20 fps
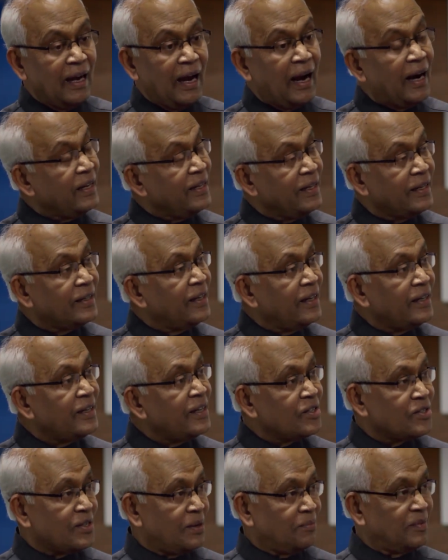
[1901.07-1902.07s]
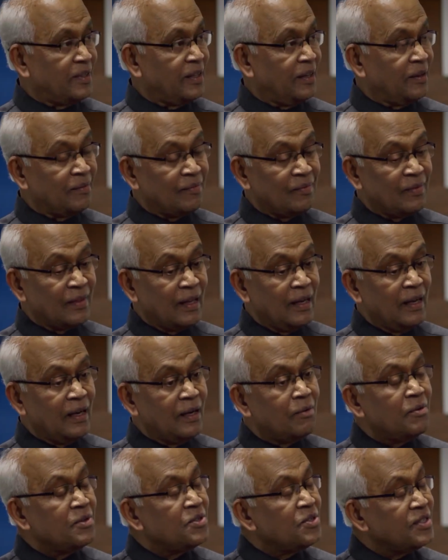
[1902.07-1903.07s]
And he created something
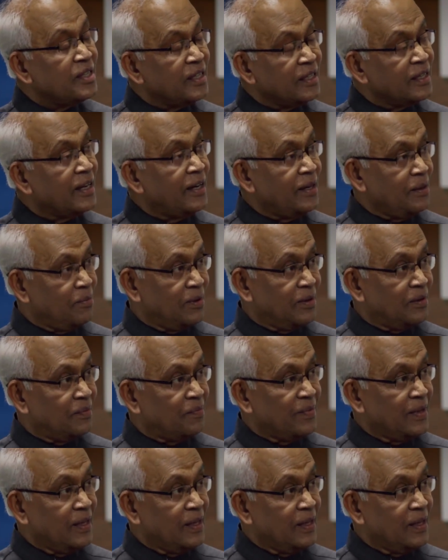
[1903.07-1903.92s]
which is incredible.